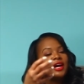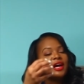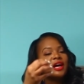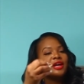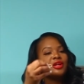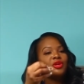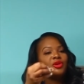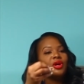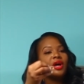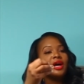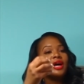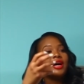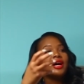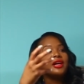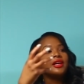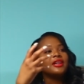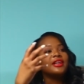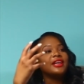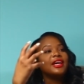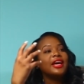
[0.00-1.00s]

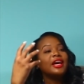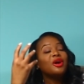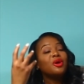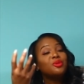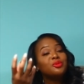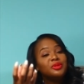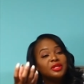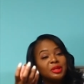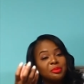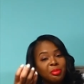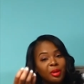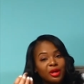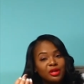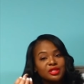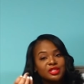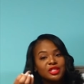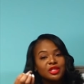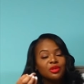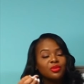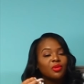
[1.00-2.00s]
a healthy
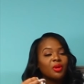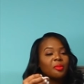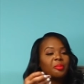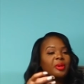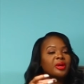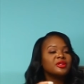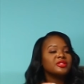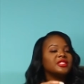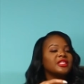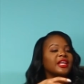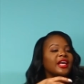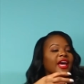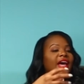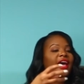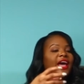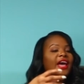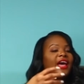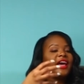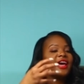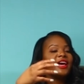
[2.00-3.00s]
person or a person that
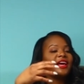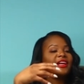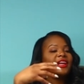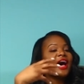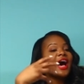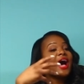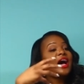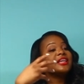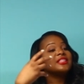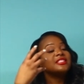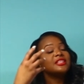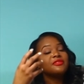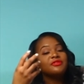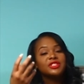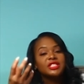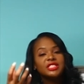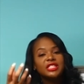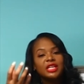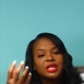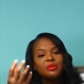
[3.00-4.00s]
had high
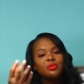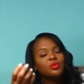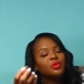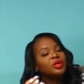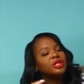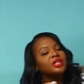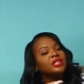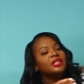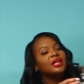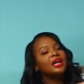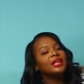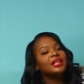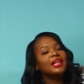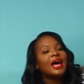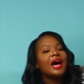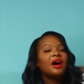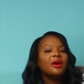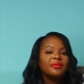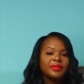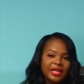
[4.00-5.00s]
self-esteem wouldn't
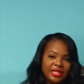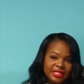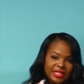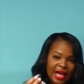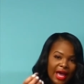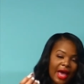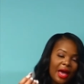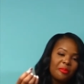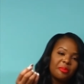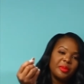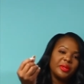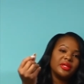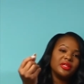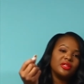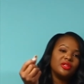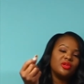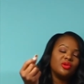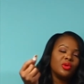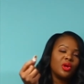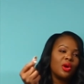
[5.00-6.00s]
allow that to
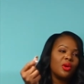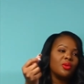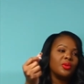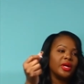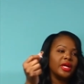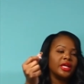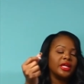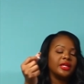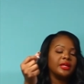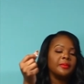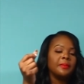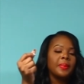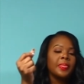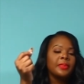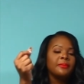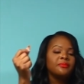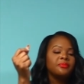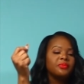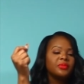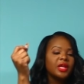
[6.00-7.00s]
happen, you know. And
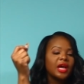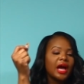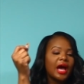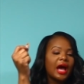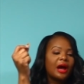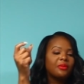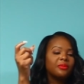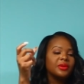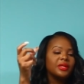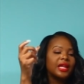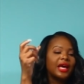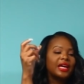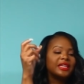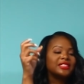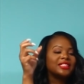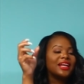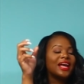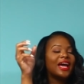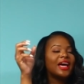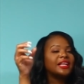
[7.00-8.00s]
I
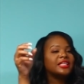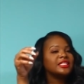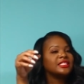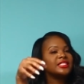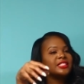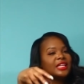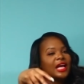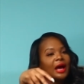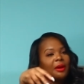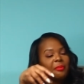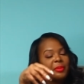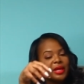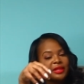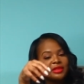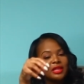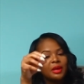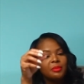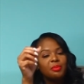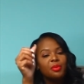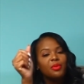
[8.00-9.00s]
realized that I had to stop
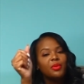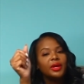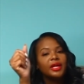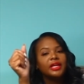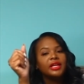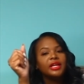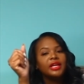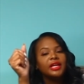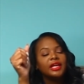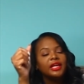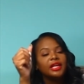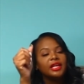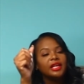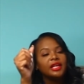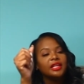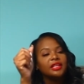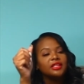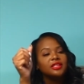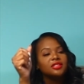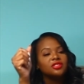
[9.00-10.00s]
at that point
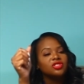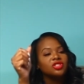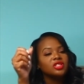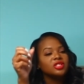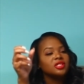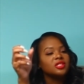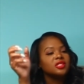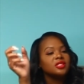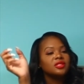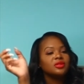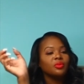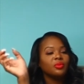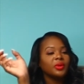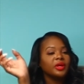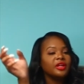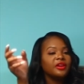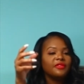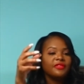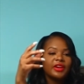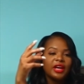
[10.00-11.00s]
and just
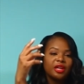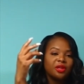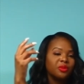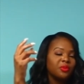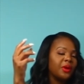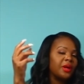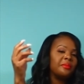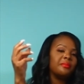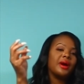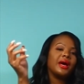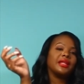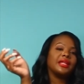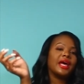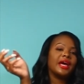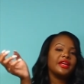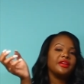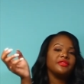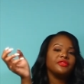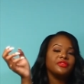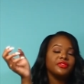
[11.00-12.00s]
reevaluate my
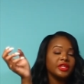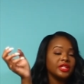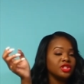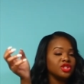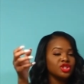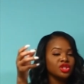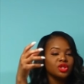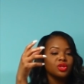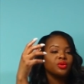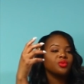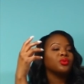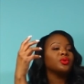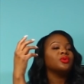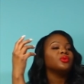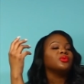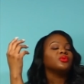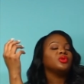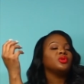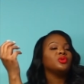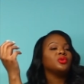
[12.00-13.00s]
life in general,
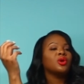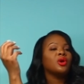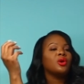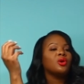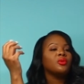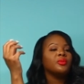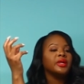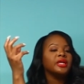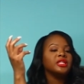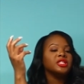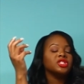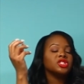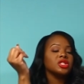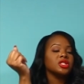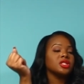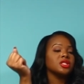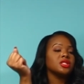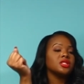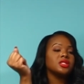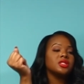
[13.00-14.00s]
you know, and
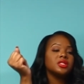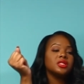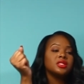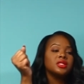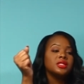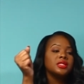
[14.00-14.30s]
just